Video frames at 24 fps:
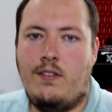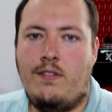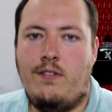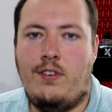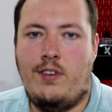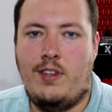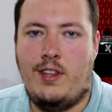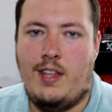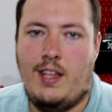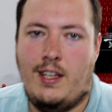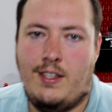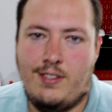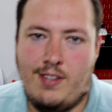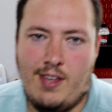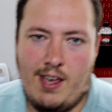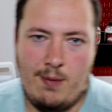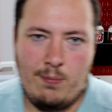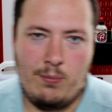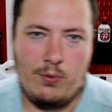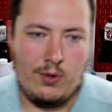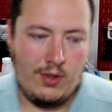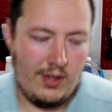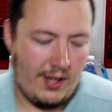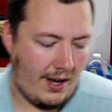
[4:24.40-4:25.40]
For the
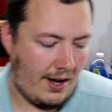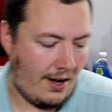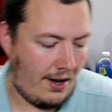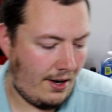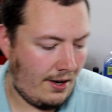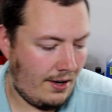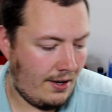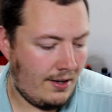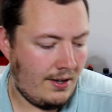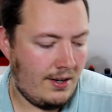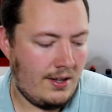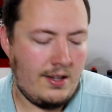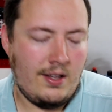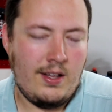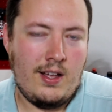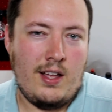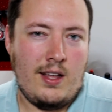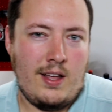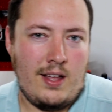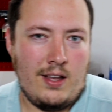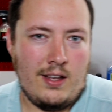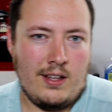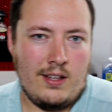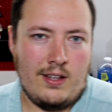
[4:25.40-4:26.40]
example there,
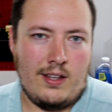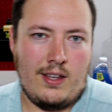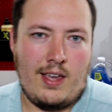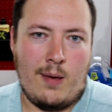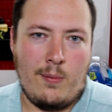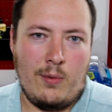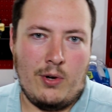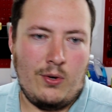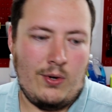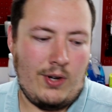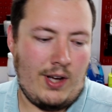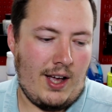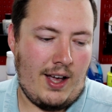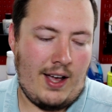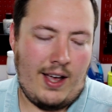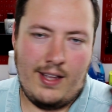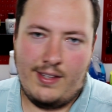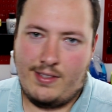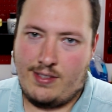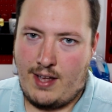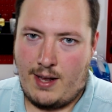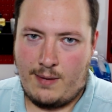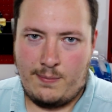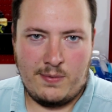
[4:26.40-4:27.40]
Chemical
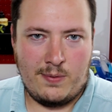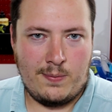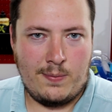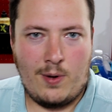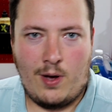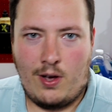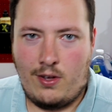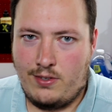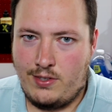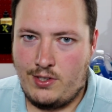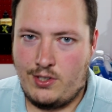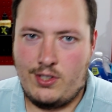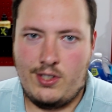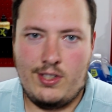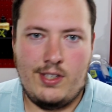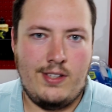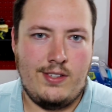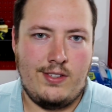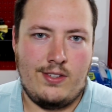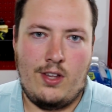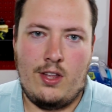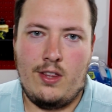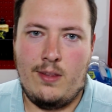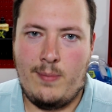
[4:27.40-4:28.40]
Guys, Adams
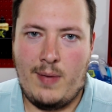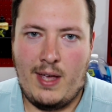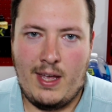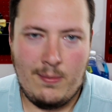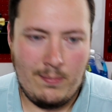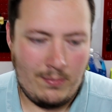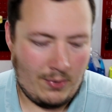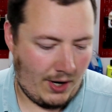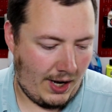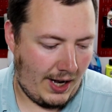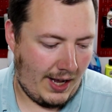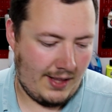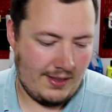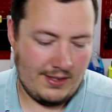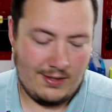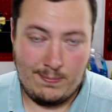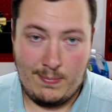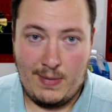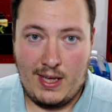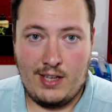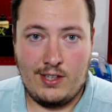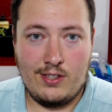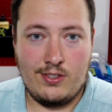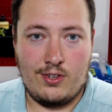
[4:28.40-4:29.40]
Polishes, all the main brands
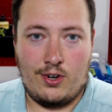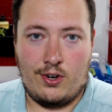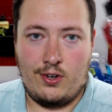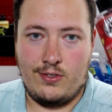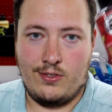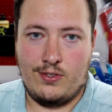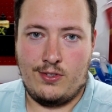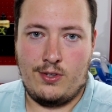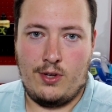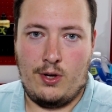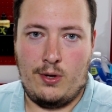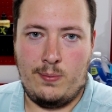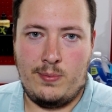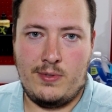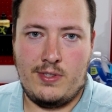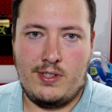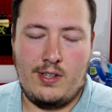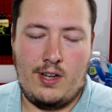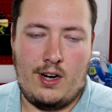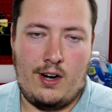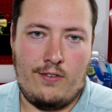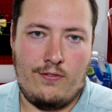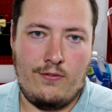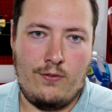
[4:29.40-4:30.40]
make certain soaps
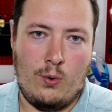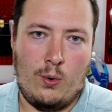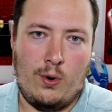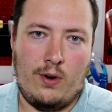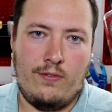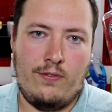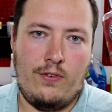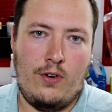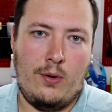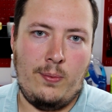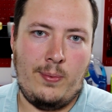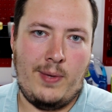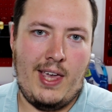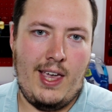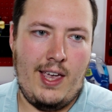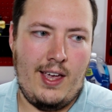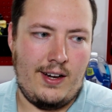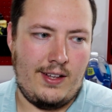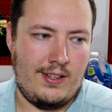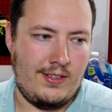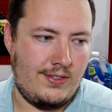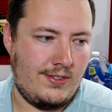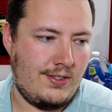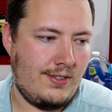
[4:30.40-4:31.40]
that are for foam
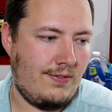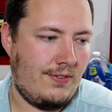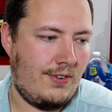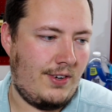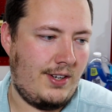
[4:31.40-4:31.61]
cannons.